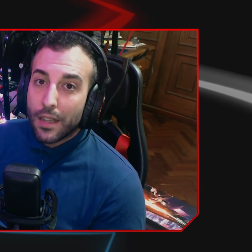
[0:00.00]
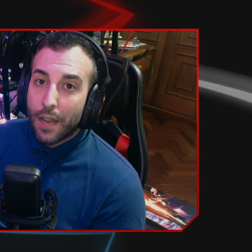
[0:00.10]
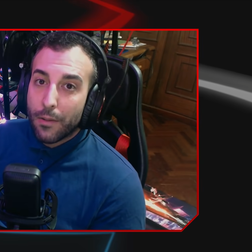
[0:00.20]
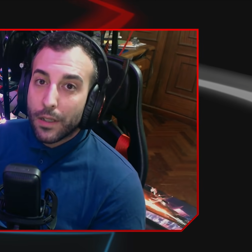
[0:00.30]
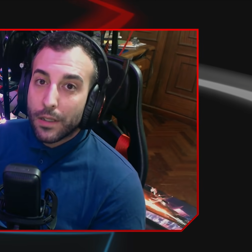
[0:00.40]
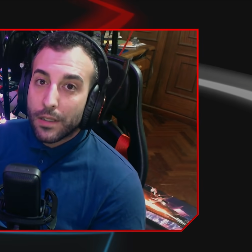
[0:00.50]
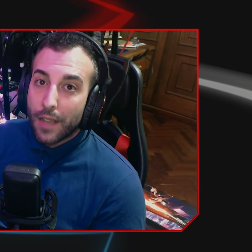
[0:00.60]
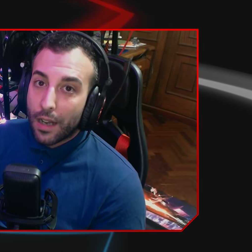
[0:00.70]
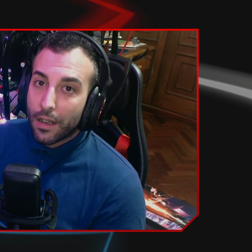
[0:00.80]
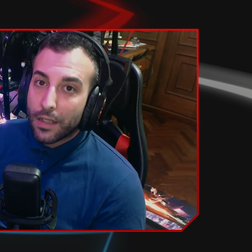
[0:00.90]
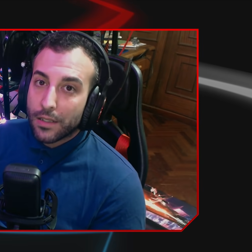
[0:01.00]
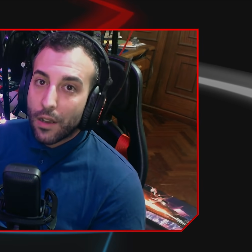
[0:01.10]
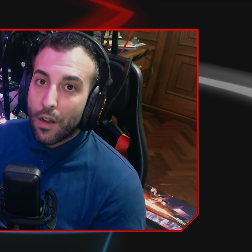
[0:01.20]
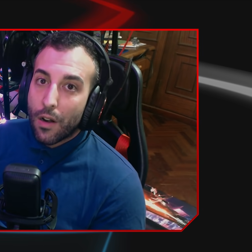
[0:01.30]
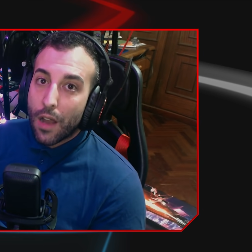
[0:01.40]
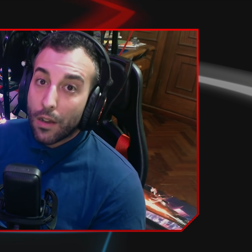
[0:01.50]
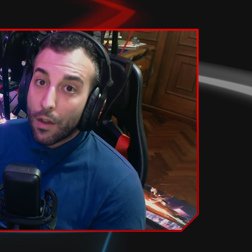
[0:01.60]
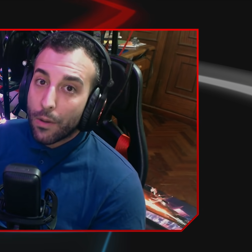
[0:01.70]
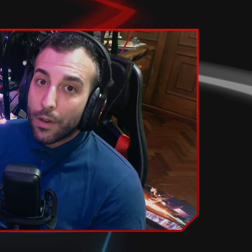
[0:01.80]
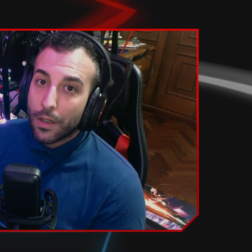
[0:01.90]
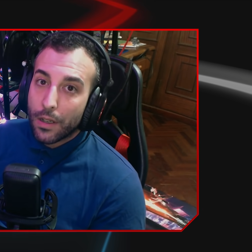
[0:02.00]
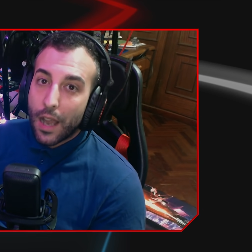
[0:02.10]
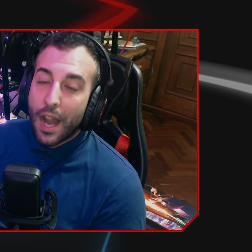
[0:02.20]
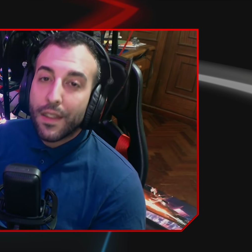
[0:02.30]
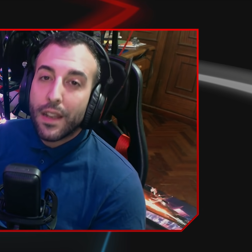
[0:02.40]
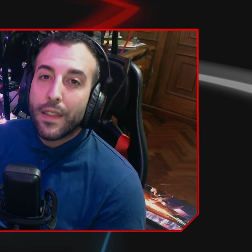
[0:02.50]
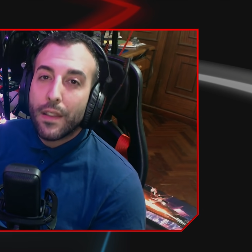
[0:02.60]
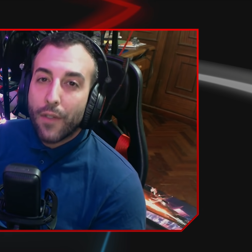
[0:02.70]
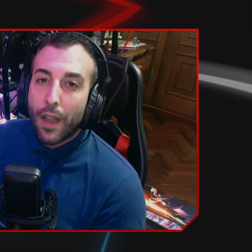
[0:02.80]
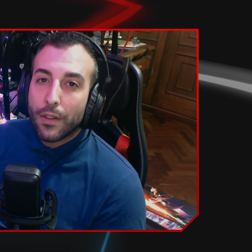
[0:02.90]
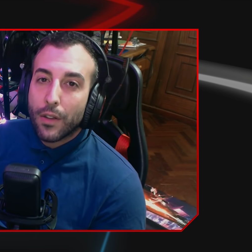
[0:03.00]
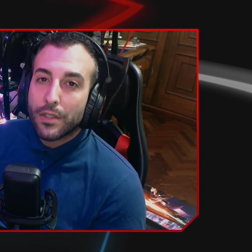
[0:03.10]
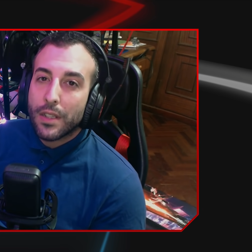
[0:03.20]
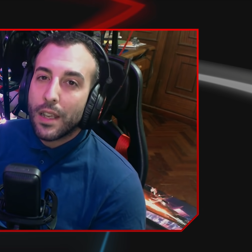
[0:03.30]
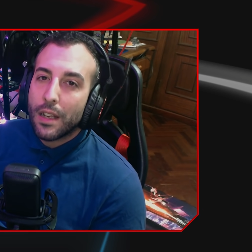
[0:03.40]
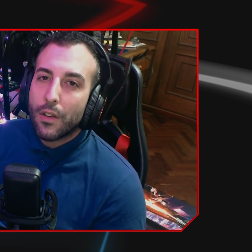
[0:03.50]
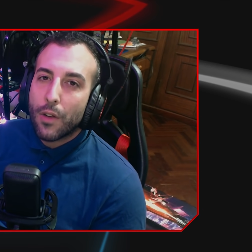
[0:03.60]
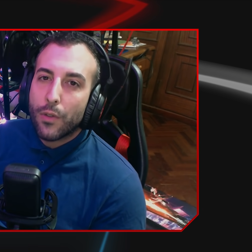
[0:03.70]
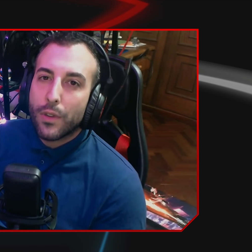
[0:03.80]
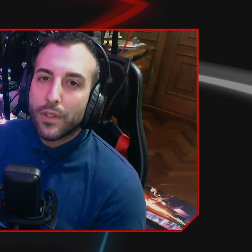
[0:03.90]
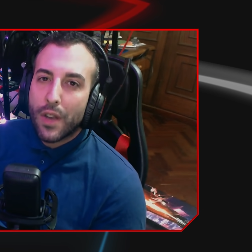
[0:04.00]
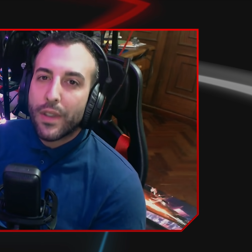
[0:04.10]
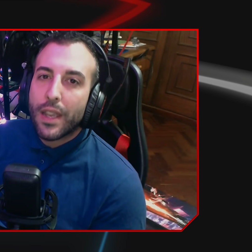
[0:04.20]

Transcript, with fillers: driving, tiredness, or hangover are the leading factors in road traffic